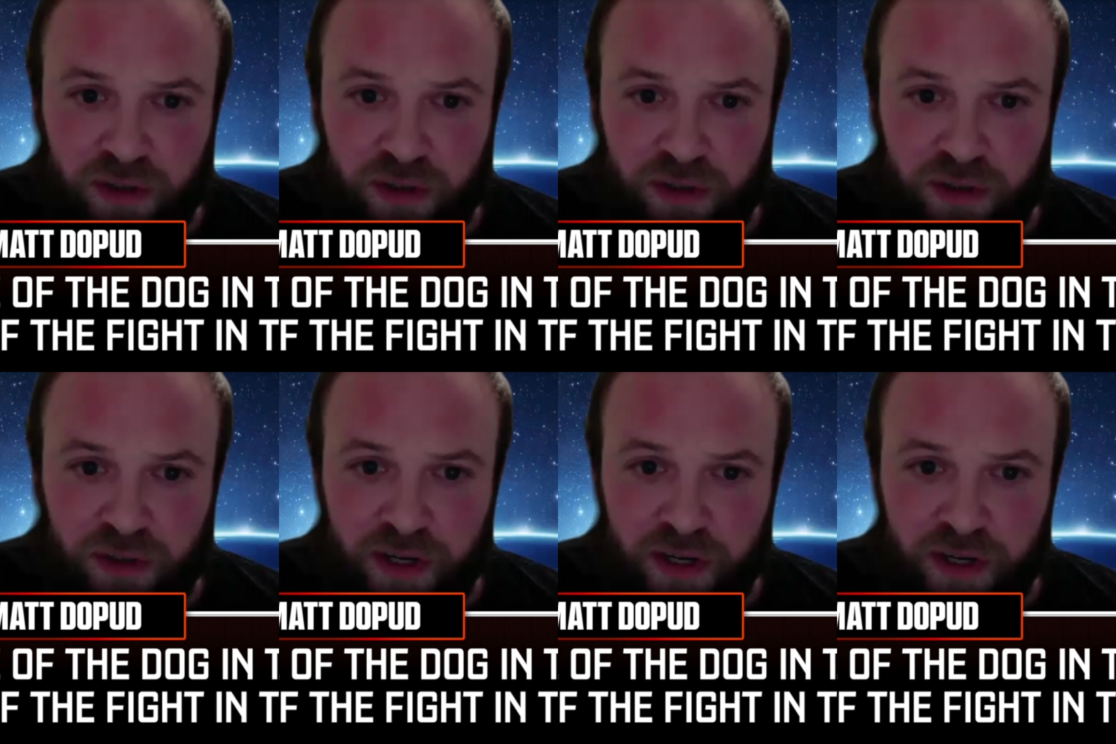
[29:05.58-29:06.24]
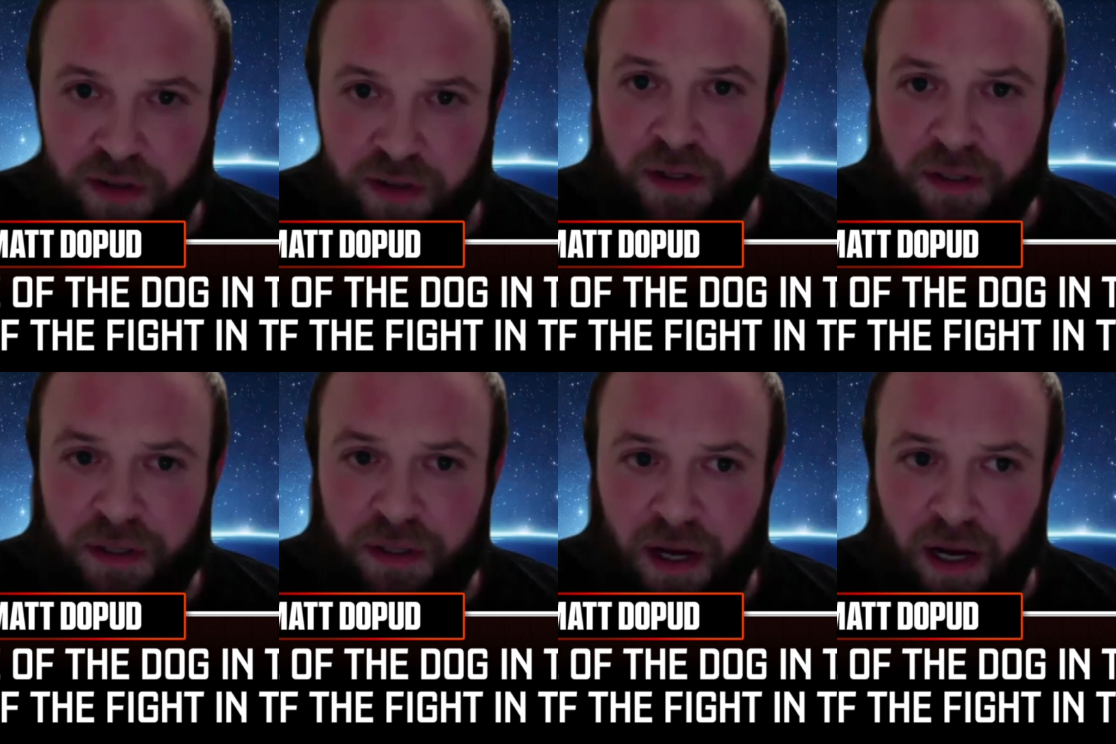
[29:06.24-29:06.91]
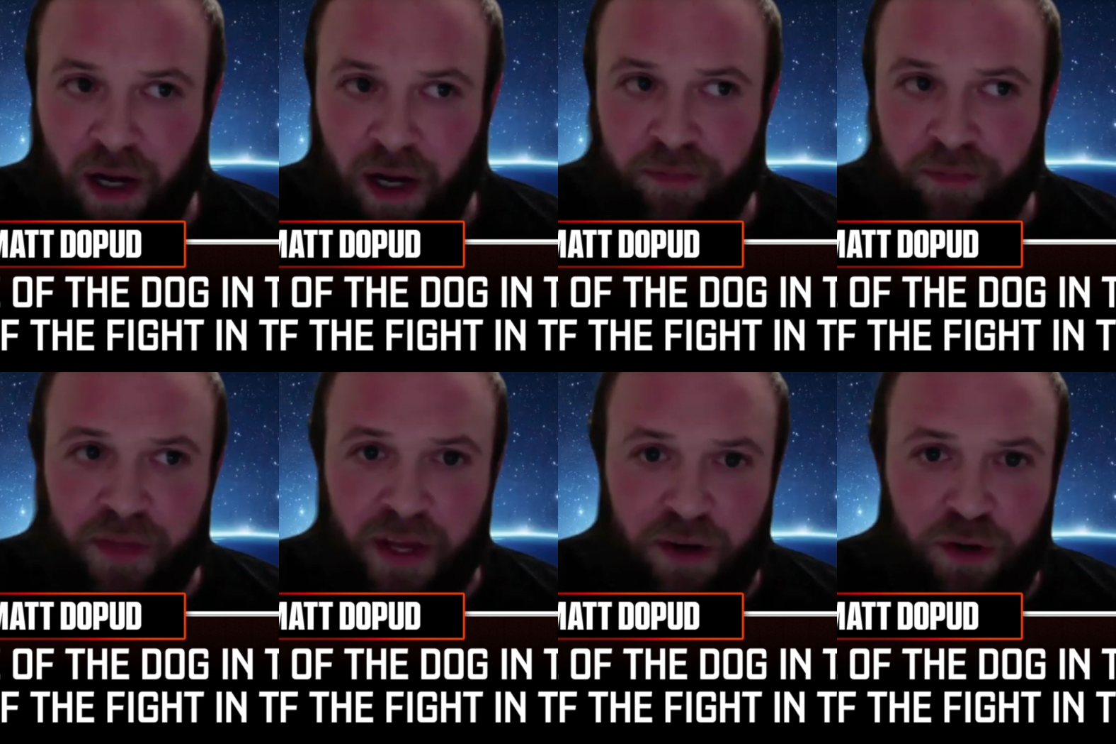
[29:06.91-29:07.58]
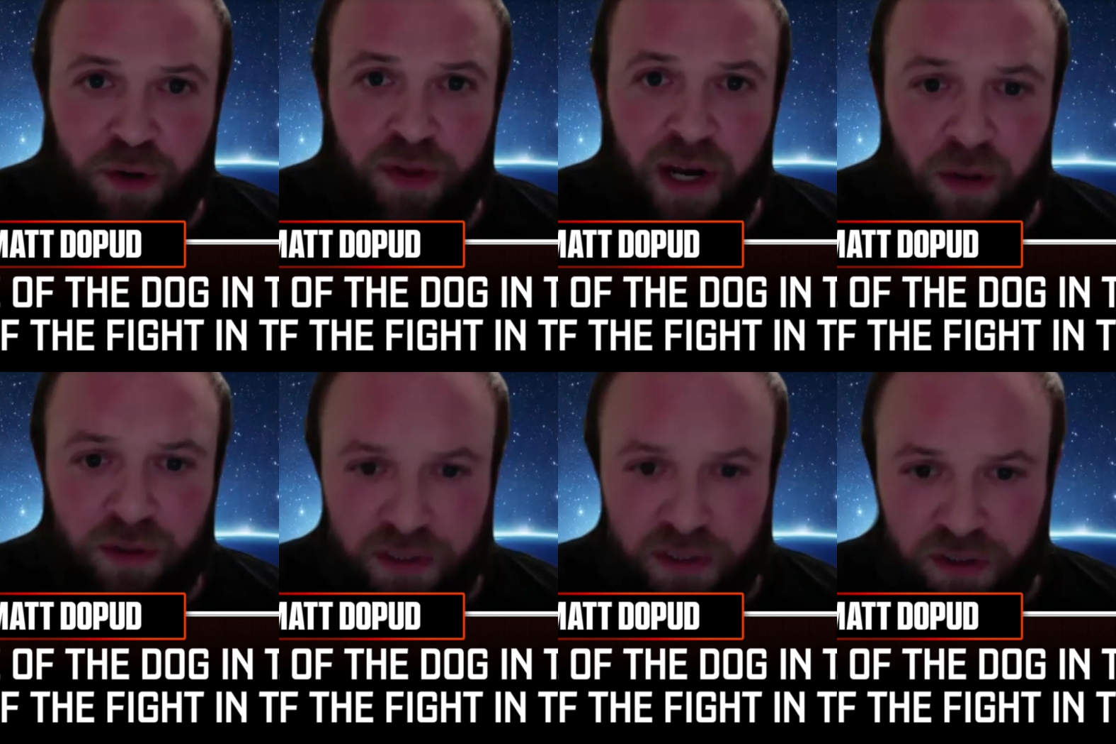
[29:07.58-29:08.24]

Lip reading: on the body. They knew that I was